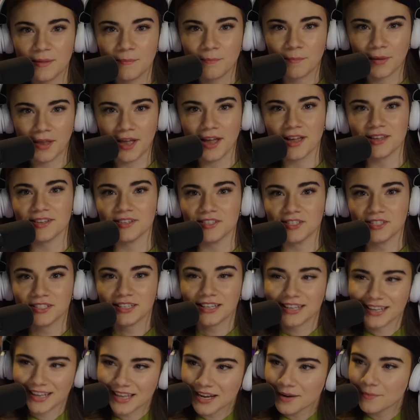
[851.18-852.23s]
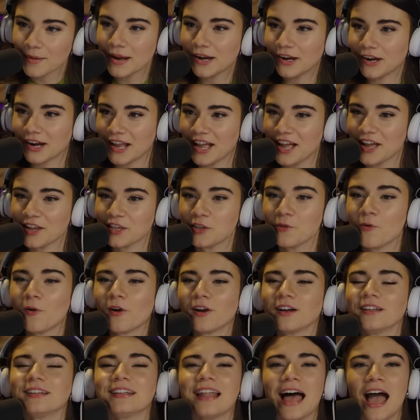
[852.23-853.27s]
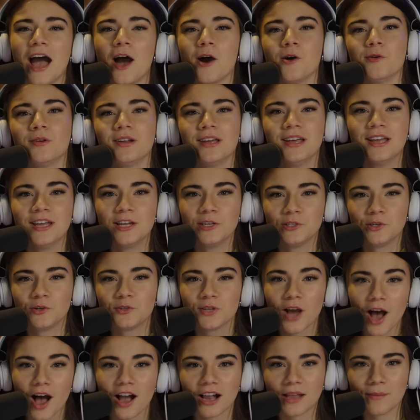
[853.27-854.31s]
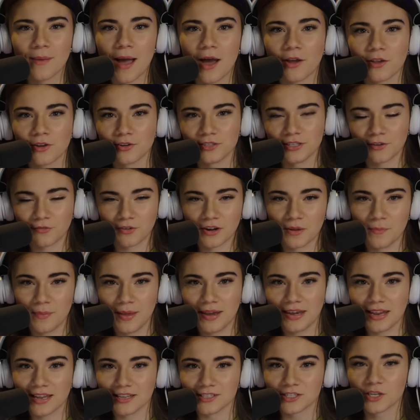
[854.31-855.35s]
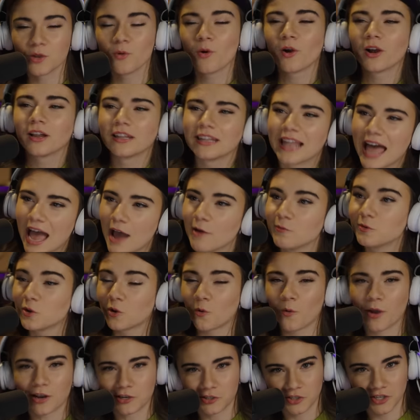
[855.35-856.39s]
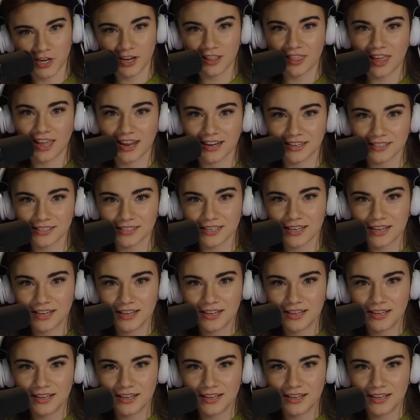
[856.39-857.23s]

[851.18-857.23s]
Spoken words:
because in America, you are allowed to talk about your different opinions. You are allowed to question things.